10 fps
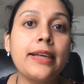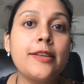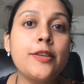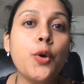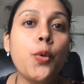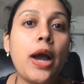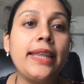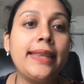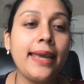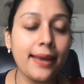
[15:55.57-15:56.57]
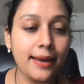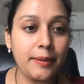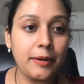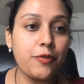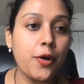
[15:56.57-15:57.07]
So I think
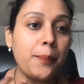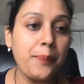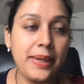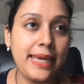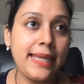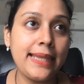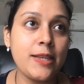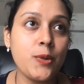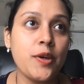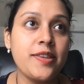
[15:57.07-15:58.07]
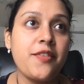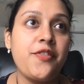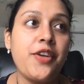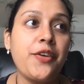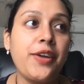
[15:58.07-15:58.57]
for me, this was a
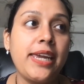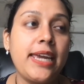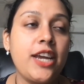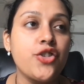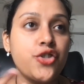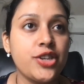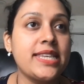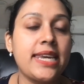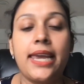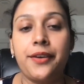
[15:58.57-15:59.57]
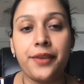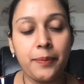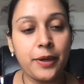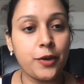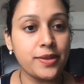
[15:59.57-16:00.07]
very interesting area
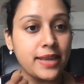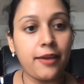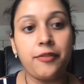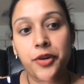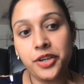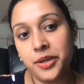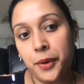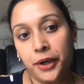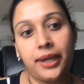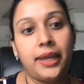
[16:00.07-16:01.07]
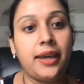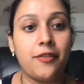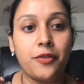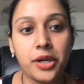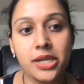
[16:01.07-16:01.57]
because I've worked in marketing,
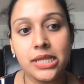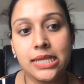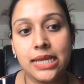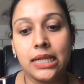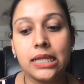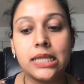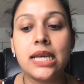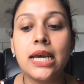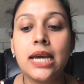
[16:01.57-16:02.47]
I've worked in sales,